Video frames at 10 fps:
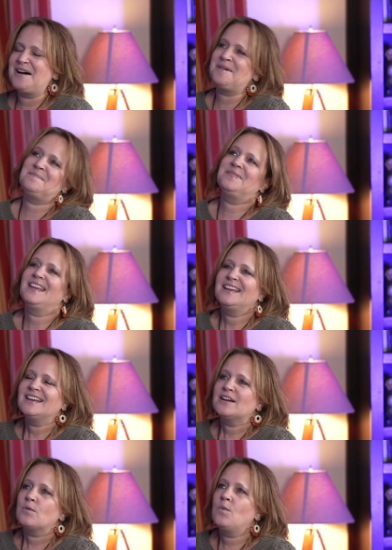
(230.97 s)
um,
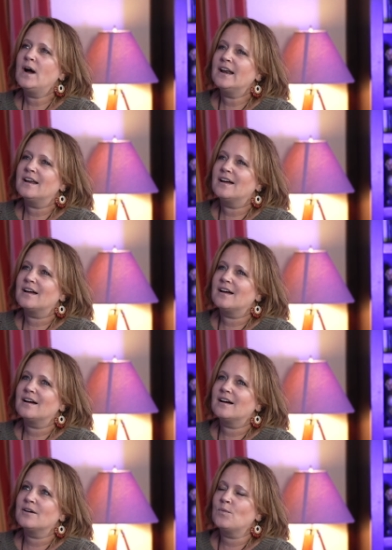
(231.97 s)
what
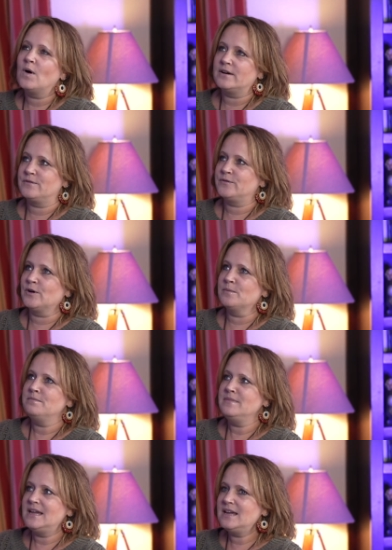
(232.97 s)
what for
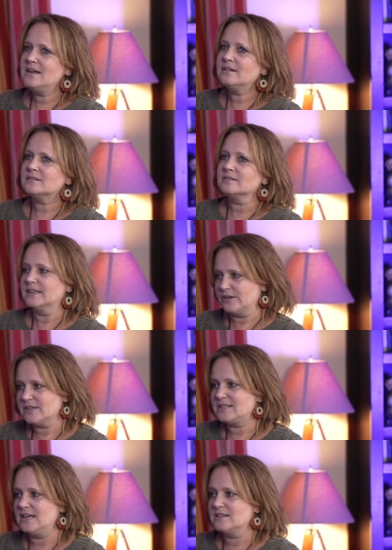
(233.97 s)
me
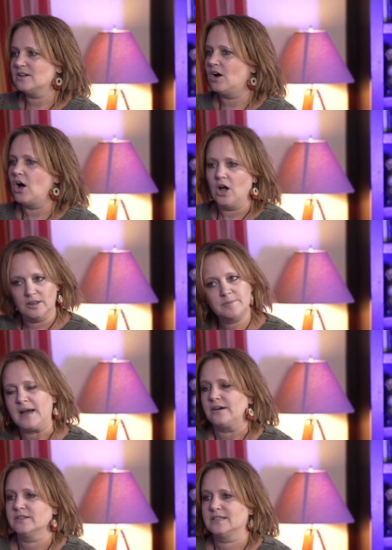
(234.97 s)
literacy is all
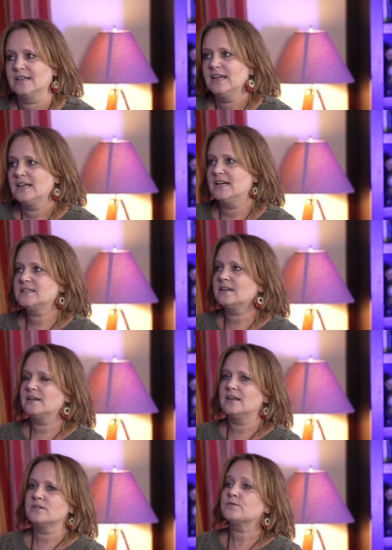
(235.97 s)
about is
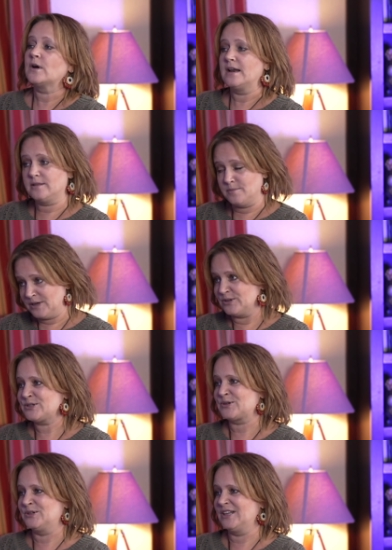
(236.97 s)
it, for, at the middle
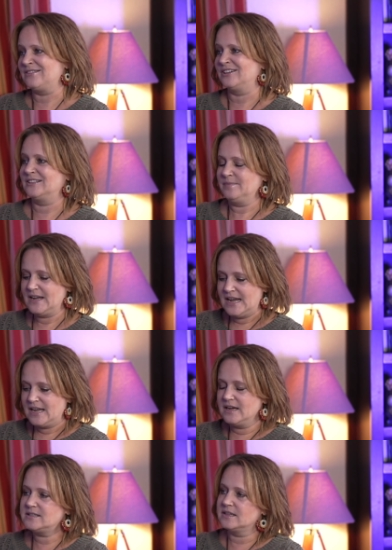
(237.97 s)
school level mm-hmm.
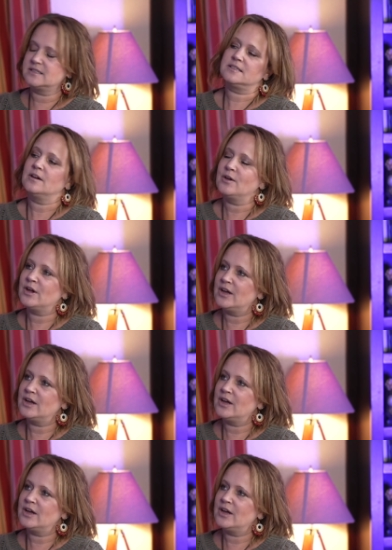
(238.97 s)
is it's